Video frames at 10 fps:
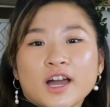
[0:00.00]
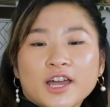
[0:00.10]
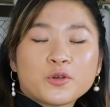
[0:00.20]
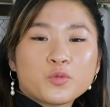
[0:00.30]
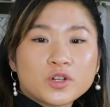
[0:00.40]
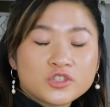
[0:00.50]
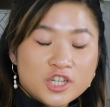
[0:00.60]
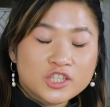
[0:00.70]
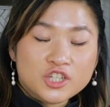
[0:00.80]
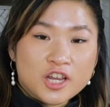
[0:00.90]
I will
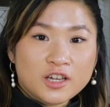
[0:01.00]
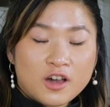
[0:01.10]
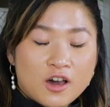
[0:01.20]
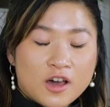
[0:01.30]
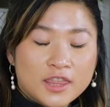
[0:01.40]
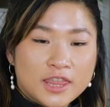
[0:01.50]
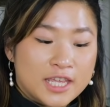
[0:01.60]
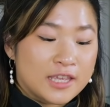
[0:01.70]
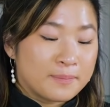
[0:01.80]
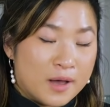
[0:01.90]
just check on
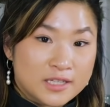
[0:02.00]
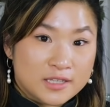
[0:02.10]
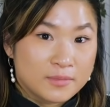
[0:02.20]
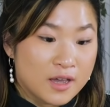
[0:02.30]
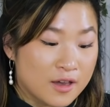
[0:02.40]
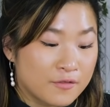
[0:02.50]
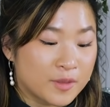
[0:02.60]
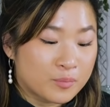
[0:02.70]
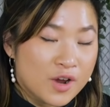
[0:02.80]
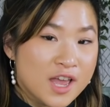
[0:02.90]
the bottom
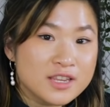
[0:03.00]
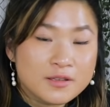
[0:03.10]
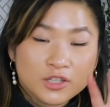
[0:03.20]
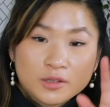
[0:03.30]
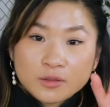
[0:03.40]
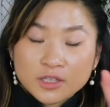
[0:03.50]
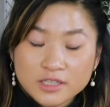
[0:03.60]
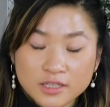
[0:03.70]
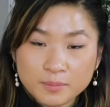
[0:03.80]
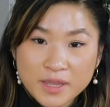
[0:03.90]
of the bread,
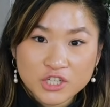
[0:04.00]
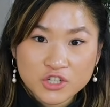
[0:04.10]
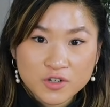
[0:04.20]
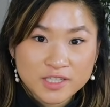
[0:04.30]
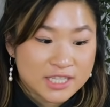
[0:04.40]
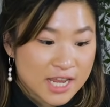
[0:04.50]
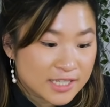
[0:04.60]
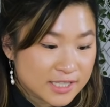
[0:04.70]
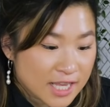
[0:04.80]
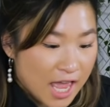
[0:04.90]
make sure it's nice